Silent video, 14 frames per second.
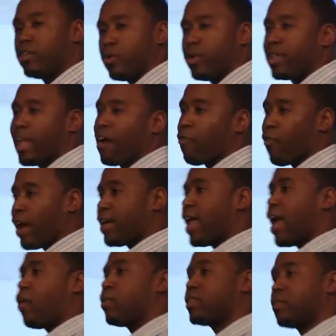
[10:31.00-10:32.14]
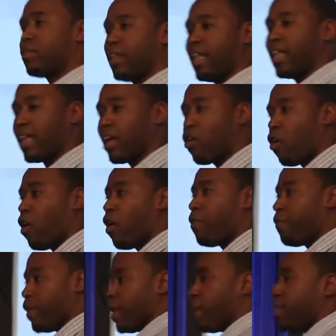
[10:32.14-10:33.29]
doing that right now with something that they call
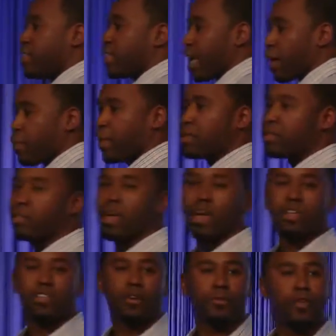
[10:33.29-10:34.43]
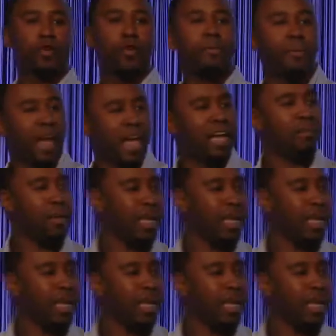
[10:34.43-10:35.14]
affinity segments. So if you're doing paid